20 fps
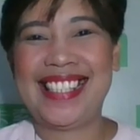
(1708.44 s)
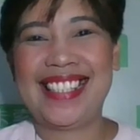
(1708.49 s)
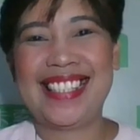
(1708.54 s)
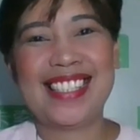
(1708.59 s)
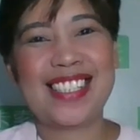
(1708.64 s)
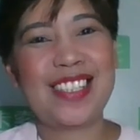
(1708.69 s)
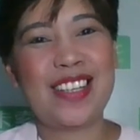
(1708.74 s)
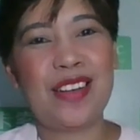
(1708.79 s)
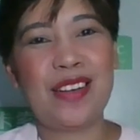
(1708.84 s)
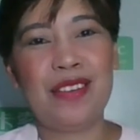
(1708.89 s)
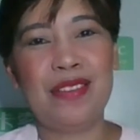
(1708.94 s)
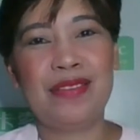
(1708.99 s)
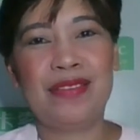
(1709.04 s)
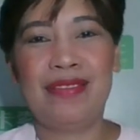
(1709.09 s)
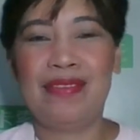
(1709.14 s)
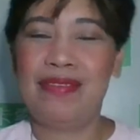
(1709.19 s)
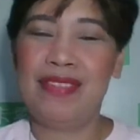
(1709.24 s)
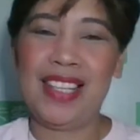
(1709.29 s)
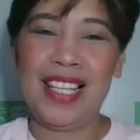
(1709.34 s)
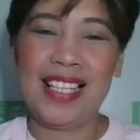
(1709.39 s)
So
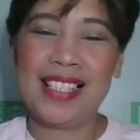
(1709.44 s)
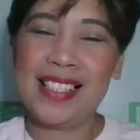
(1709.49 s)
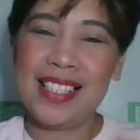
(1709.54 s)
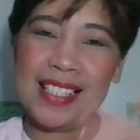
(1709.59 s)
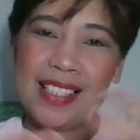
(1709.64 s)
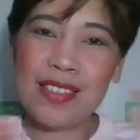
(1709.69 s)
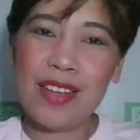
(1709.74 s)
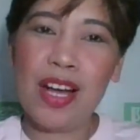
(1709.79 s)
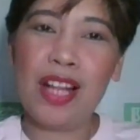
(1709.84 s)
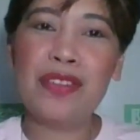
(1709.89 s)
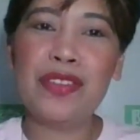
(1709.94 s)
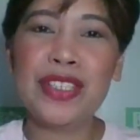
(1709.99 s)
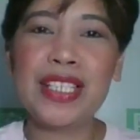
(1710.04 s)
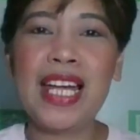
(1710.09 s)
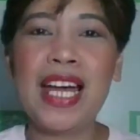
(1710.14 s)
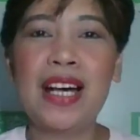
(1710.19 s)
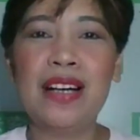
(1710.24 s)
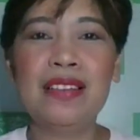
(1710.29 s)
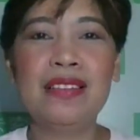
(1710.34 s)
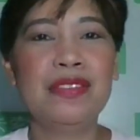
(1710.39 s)
this is all for
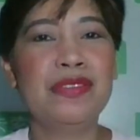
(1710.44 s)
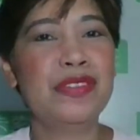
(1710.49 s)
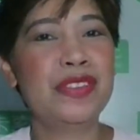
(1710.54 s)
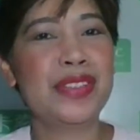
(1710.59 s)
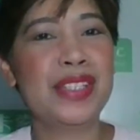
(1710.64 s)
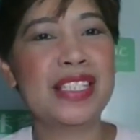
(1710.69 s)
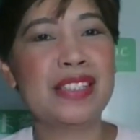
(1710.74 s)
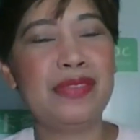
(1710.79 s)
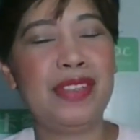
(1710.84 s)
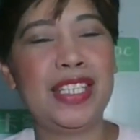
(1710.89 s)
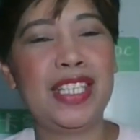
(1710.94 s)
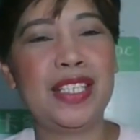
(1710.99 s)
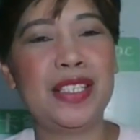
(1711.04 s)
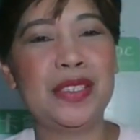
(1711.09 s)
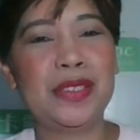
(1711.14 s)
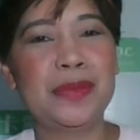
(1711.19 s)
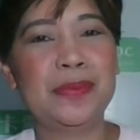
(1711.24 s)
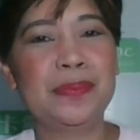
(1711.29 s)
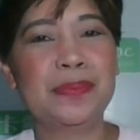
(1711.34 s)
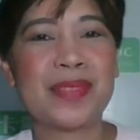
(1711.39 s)
now for this
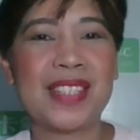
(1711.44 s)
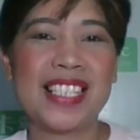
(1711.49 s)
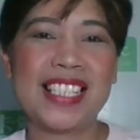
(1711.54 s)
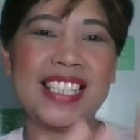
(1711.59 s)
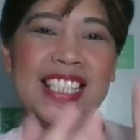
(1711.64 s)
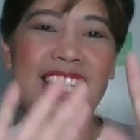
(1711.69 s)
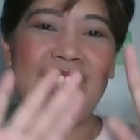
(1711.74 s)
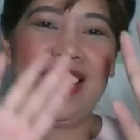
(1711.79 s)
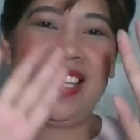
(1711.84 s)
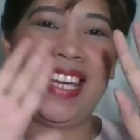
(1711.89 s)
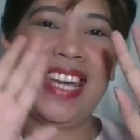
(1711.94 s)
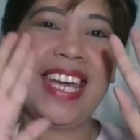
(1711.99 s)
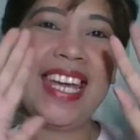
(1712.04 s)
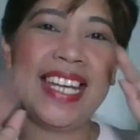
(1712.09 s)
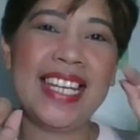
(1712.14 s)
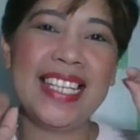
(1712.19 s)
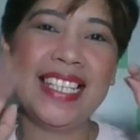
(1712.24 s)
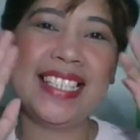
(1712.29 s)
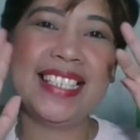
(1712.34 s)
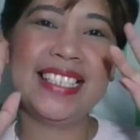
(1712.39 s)
video. See you
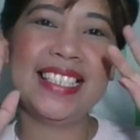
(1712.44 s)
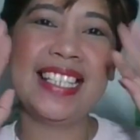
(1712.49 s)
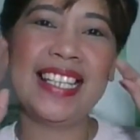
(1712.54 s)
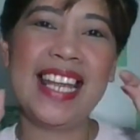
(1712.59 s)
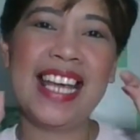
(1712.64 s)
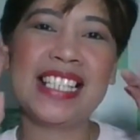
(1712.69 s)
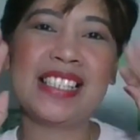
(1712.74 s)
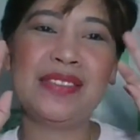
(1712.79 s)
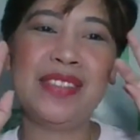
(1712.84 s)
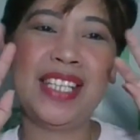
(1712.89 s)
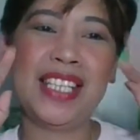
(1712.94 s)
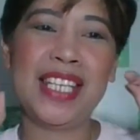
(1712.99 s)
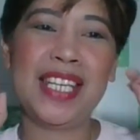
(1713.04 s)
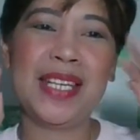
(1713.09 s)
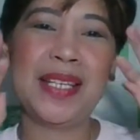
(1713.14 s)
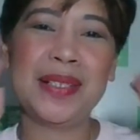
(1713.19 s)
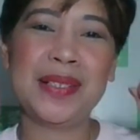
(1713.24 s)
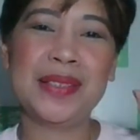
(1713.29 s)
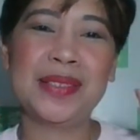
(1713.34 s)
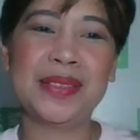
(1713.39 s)
again in the next
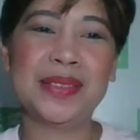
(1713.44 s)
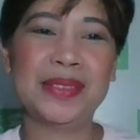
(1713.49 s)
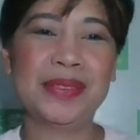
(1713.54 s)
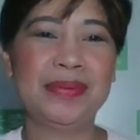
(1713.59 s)
video.